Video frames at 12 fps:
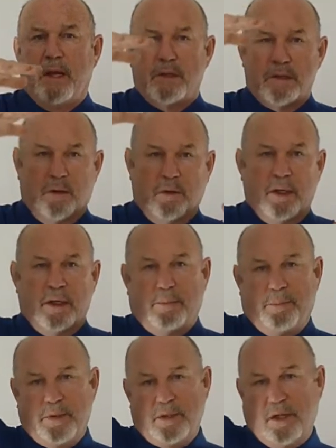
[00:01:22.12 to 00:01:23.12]
So we end
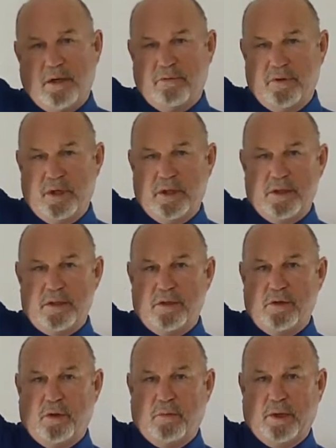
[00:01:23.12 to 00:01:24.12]
up, instead of this
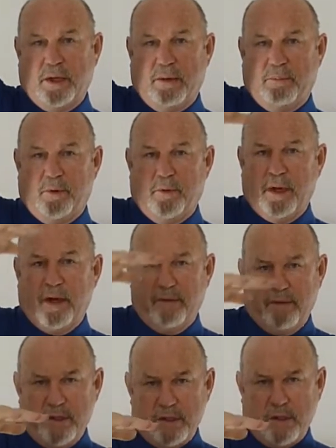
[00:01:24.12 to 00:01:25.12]
normal animal, we
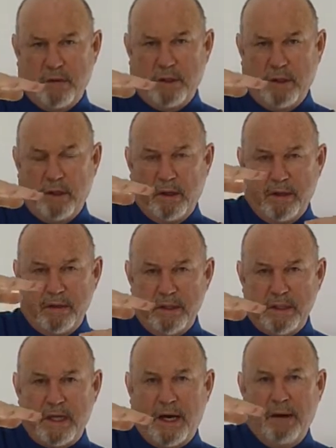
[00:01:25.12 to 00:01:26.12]
have this going on, and
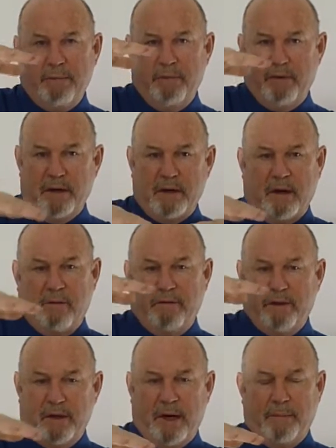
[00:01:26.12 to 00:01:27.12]
this type of a
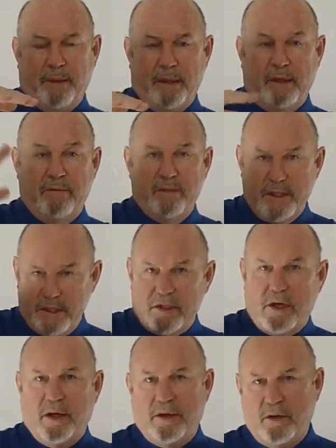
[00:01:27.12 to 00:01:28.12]
phenomenon of
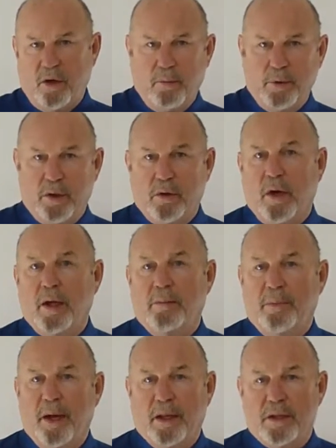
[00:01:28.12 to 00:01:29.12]
dysautonomia or
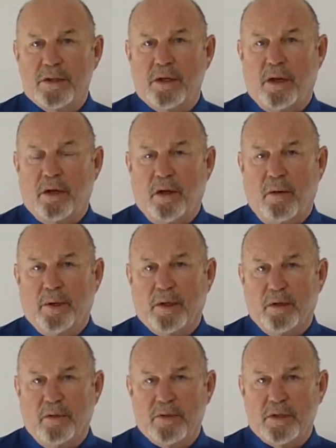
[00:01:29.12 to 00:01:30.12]
unbalanced autonomic
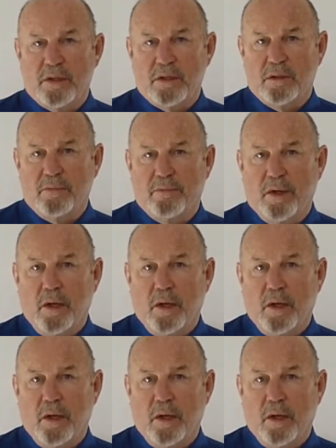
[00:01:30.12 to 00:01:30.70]
nervous system,